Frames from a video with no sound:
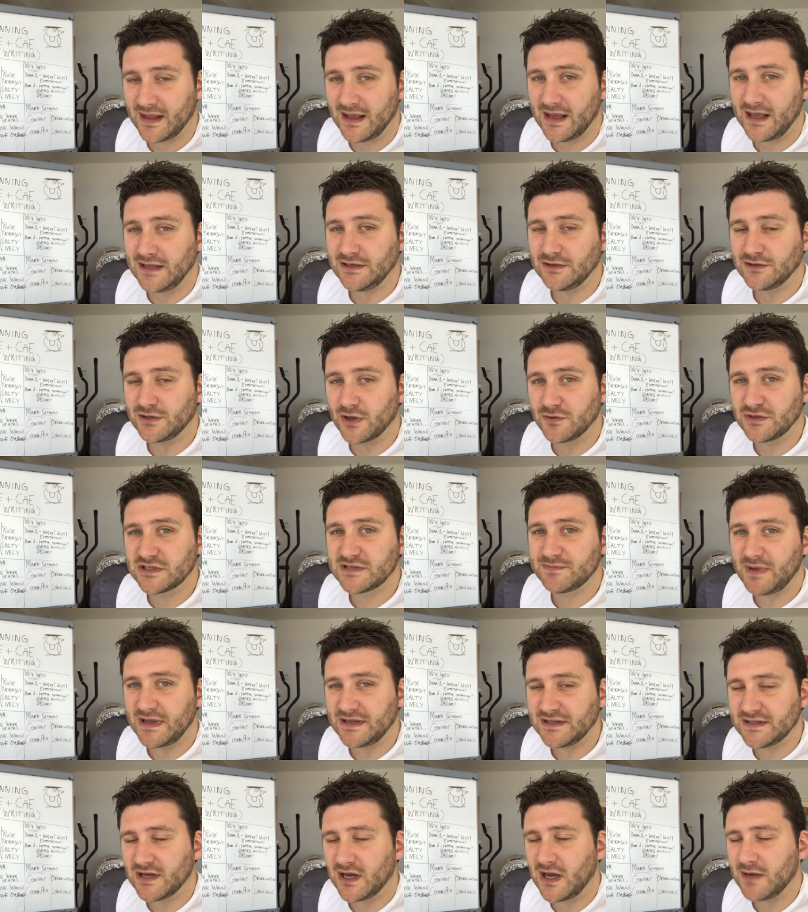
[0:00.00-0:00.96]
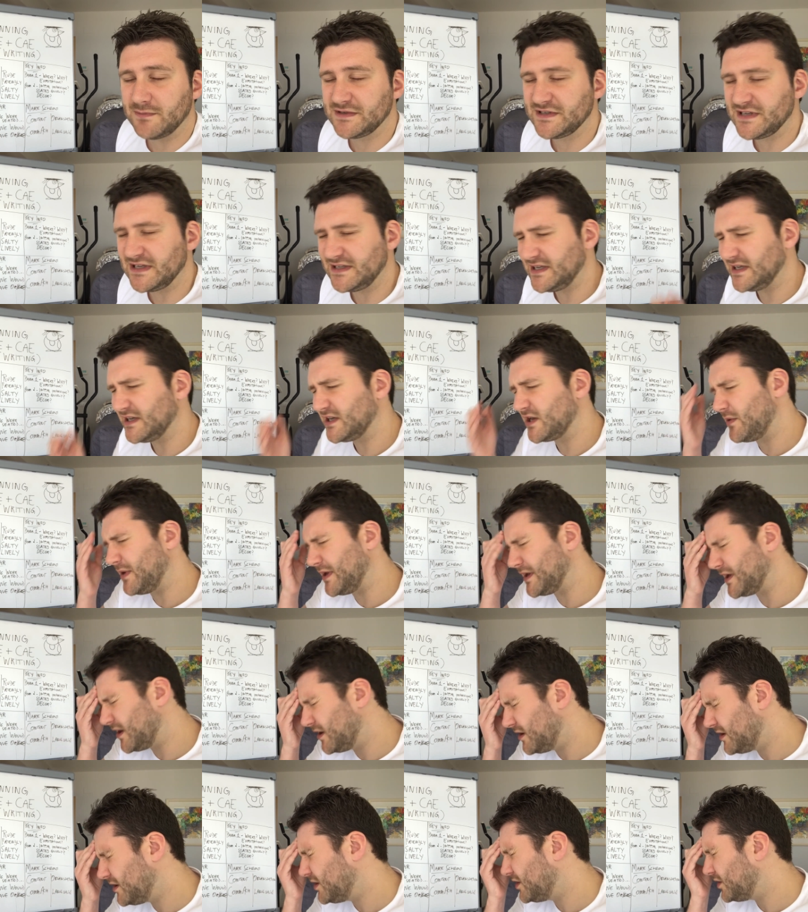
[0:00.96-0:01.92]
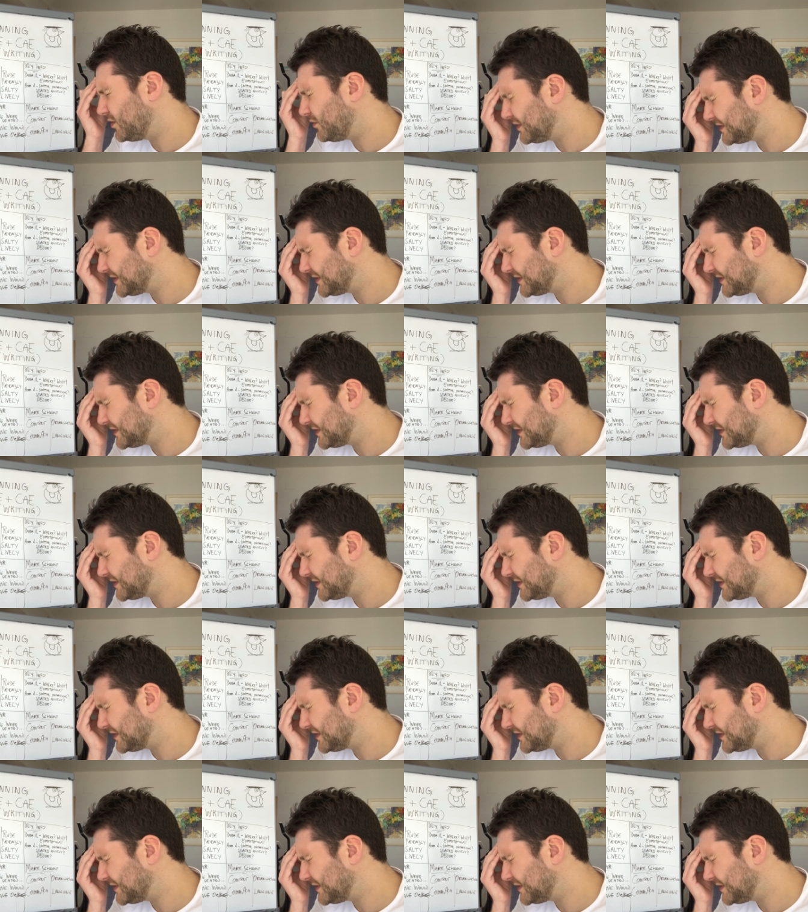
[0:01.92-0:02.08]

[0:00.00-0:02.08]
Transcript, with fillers: And you don't spend time sitting going, oh,